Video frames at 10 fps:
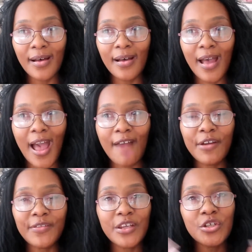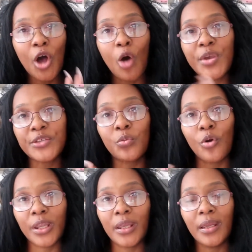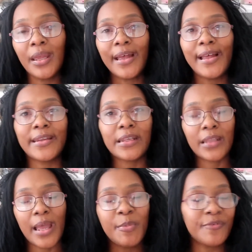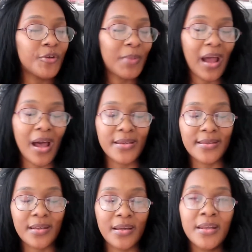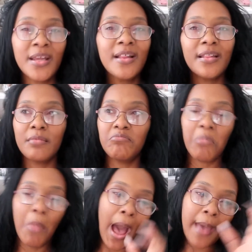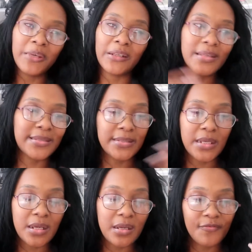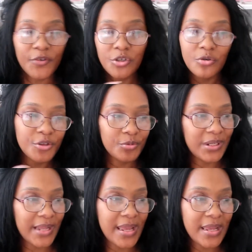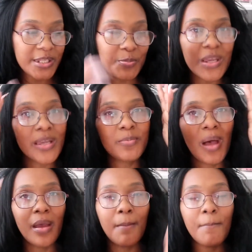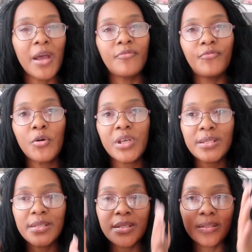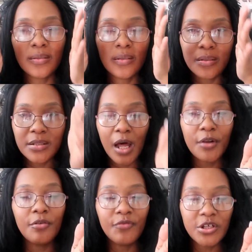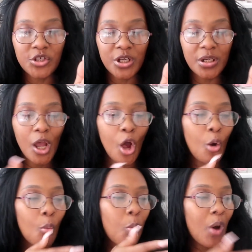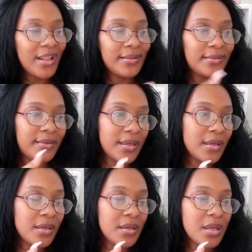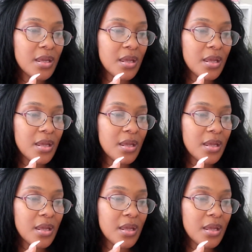everything is always working in alignment for my highest good. I may not see for 2 or 3 days because my focus is in a tunnel vision what the